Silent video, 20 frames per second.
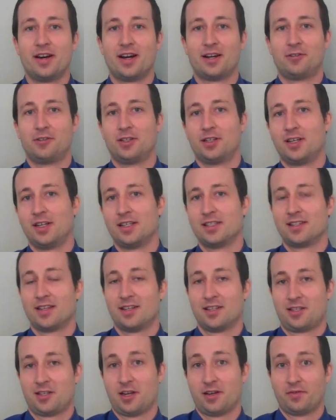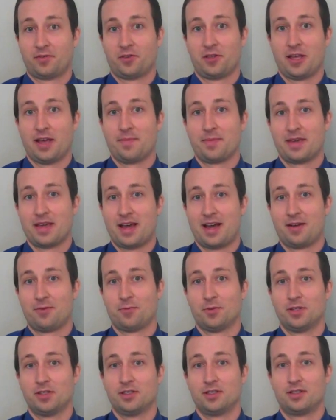I realized that studying for the
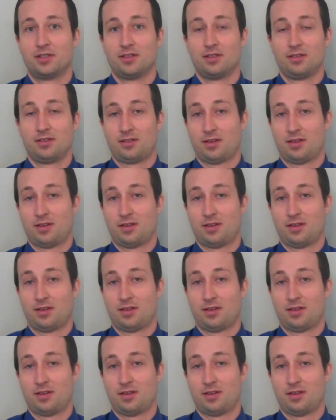MCAT was